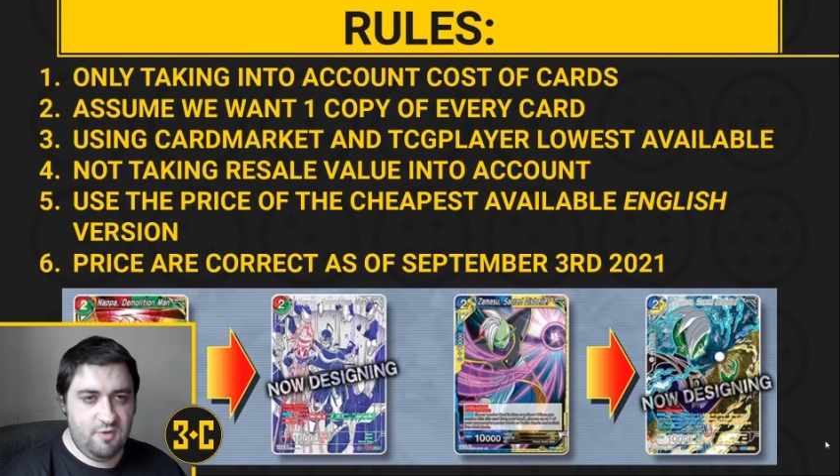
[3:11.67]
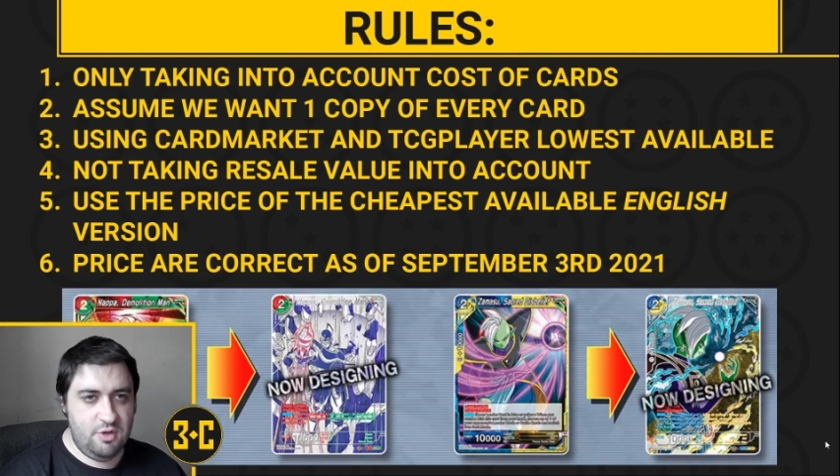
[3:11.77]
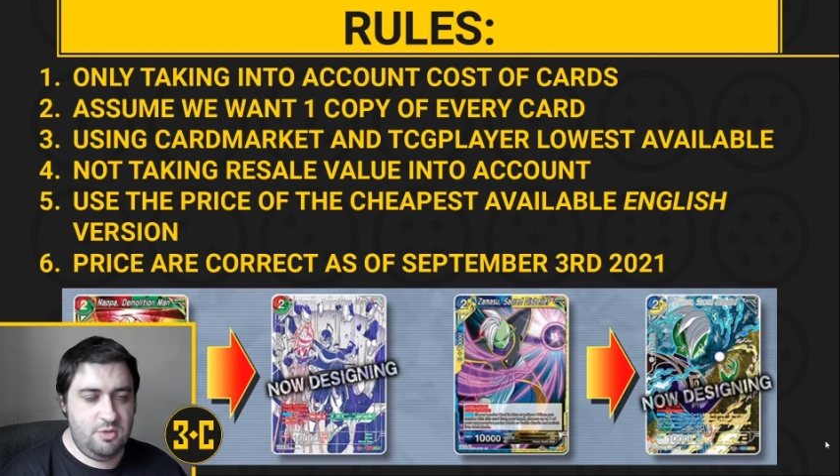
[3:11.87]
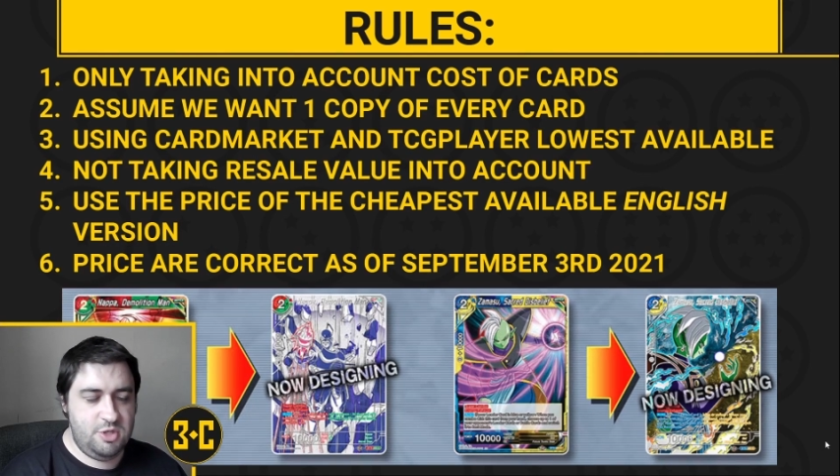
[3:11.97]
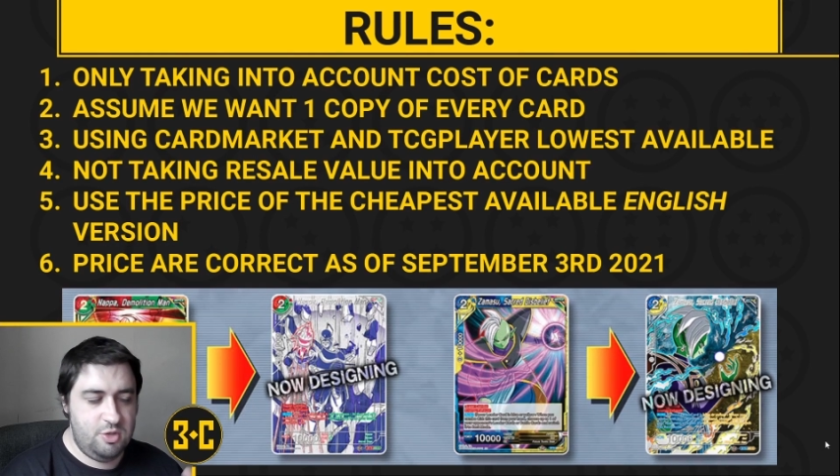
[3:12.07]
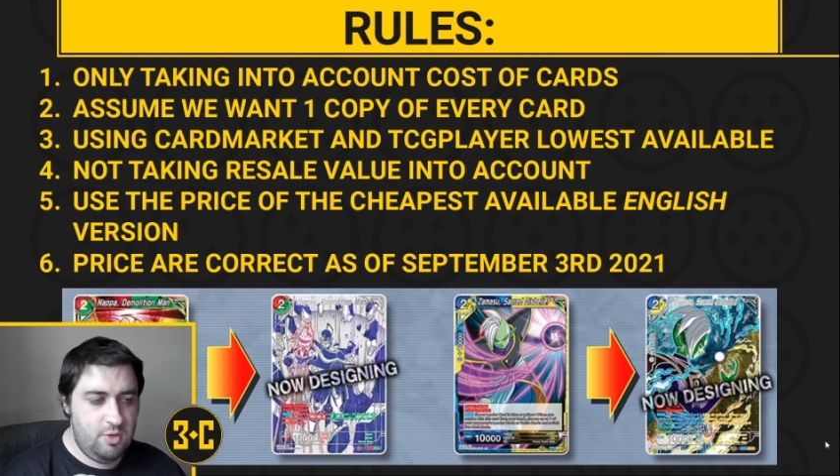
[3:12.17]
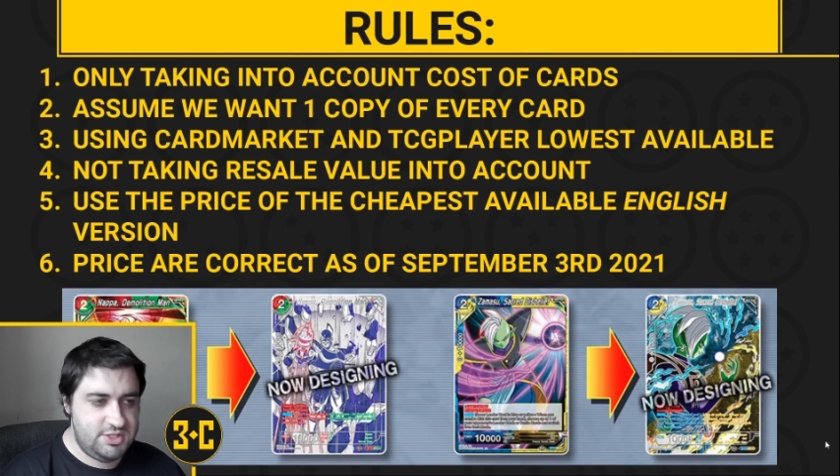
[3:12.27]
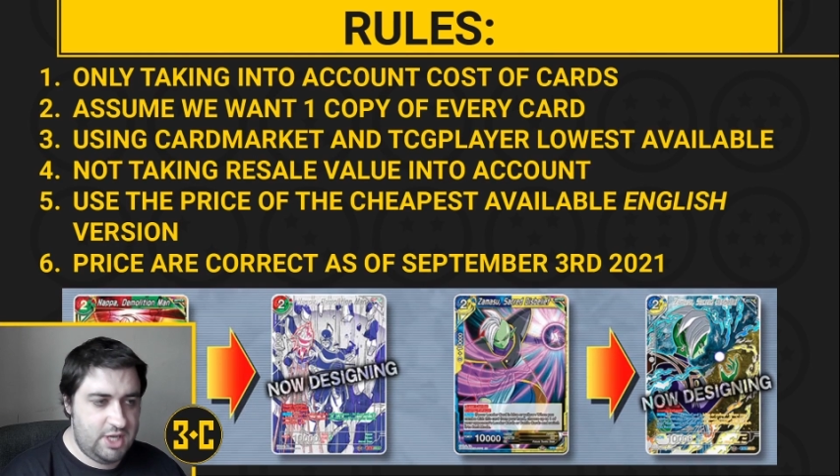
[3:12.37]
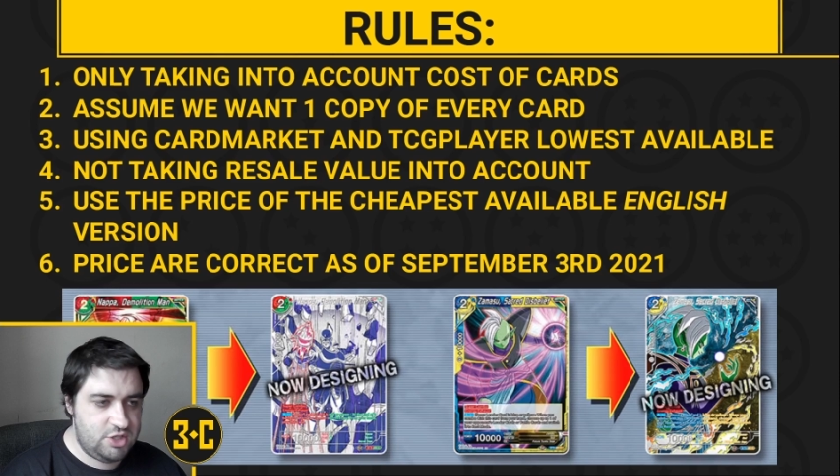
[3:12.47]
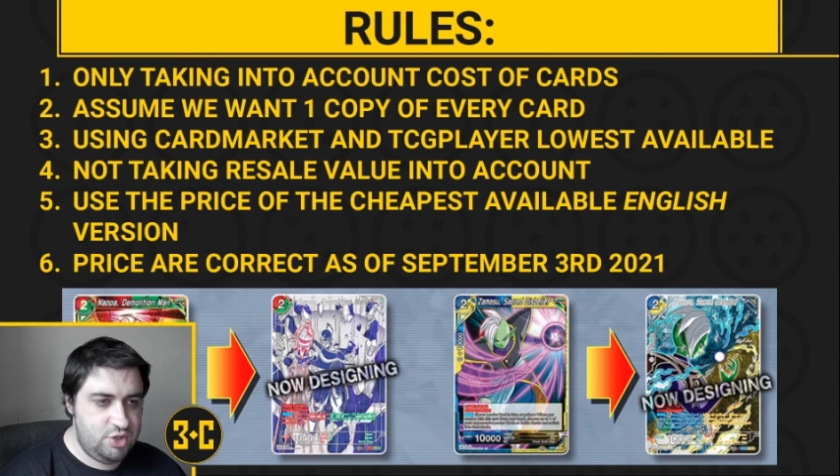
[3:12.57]
Volume 2
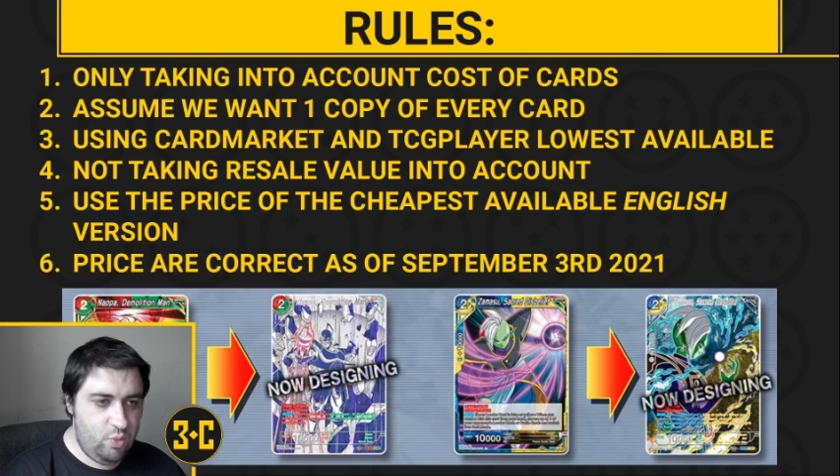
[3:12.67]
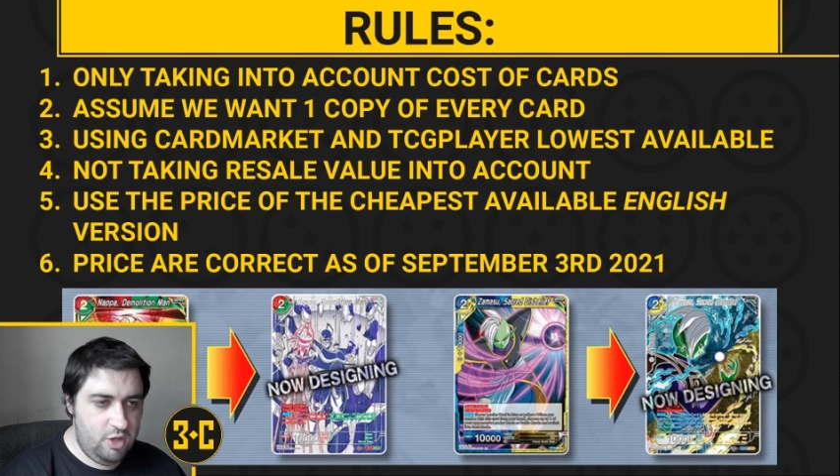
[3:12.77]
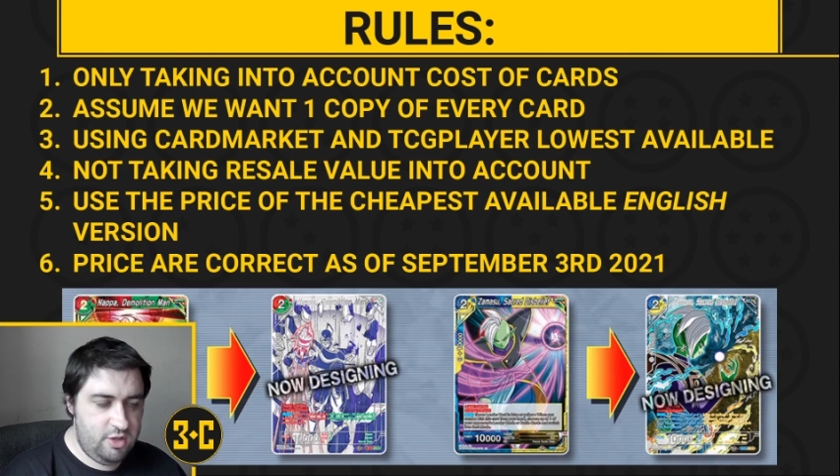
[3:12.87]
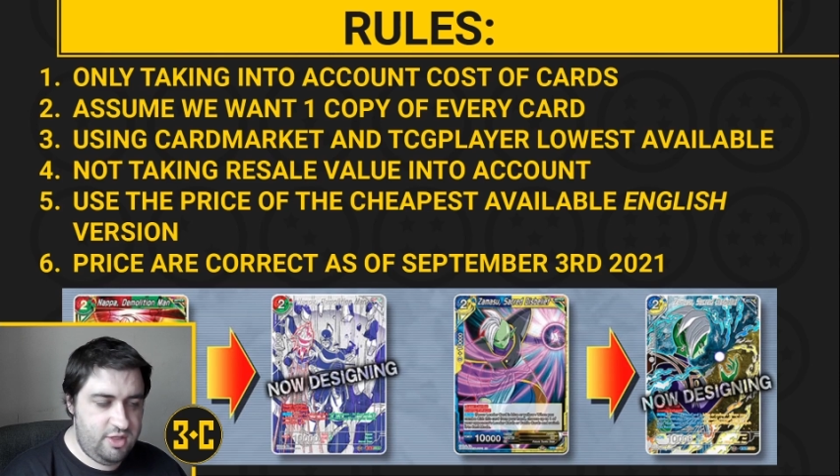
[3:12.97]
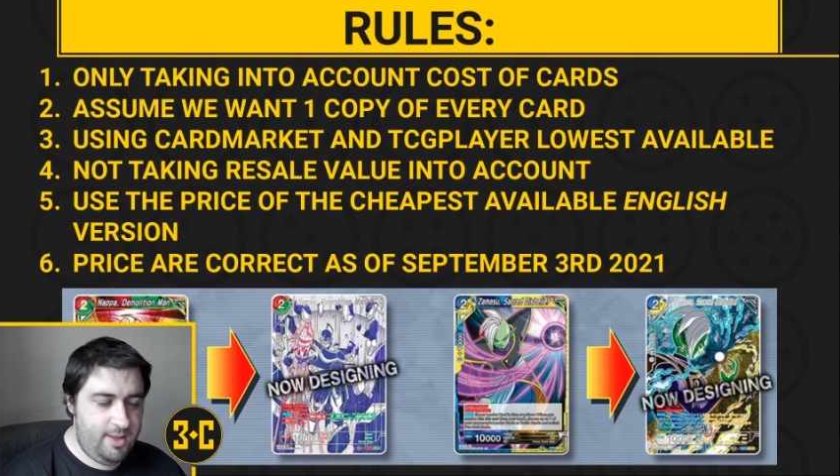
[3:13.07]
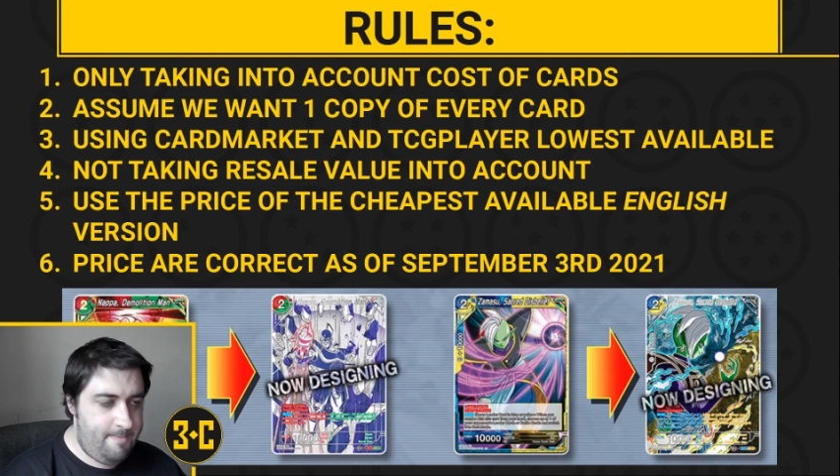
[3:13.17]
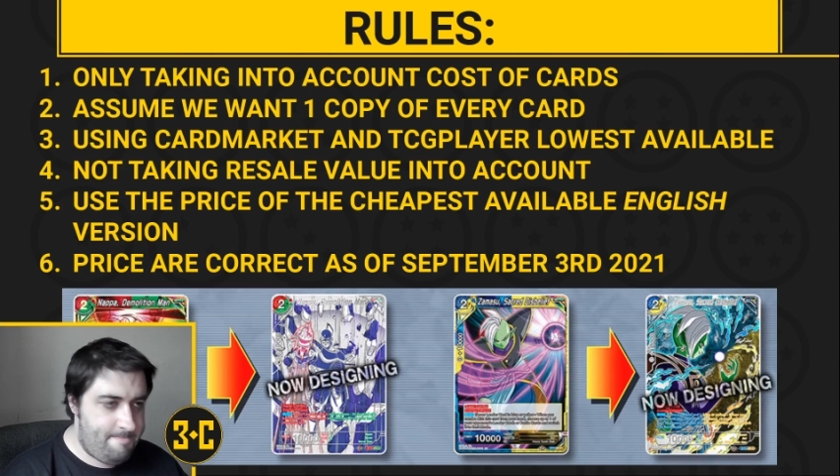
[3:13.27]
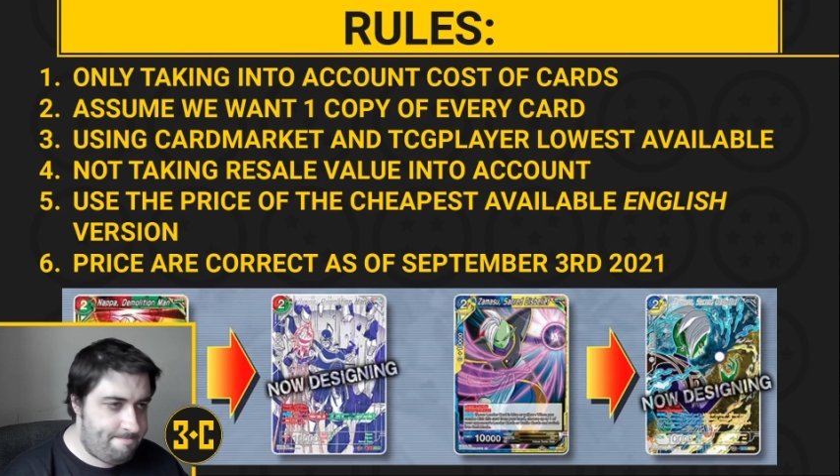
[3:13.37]
is actually worth it?